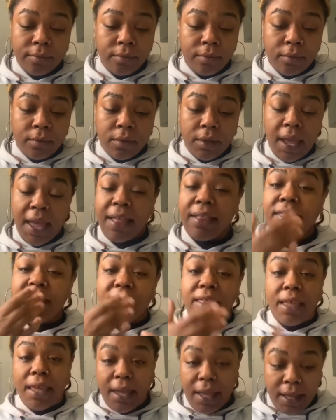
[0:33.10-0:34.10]
And
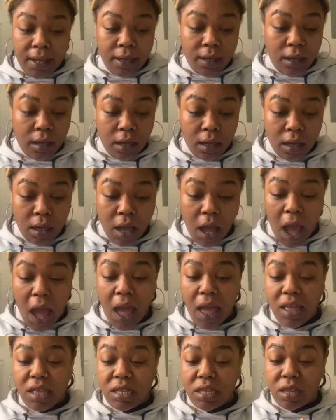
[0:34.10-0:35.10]
then
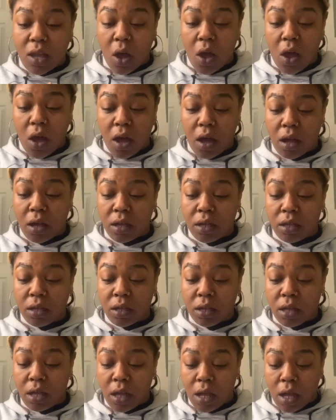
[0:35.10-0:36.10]
I saw
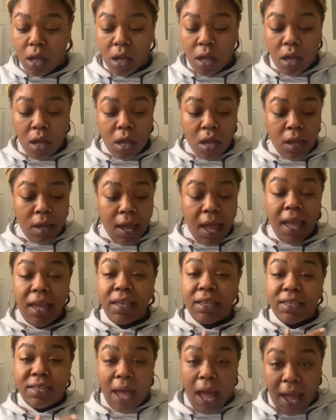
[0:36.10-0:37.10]

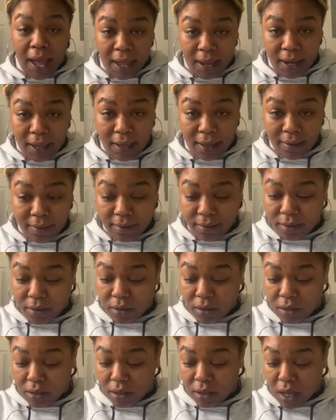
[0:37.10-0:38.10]
anxiety
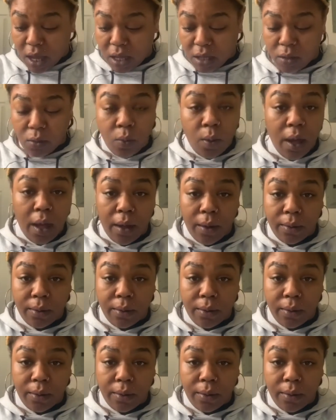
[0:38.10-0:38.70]
as well.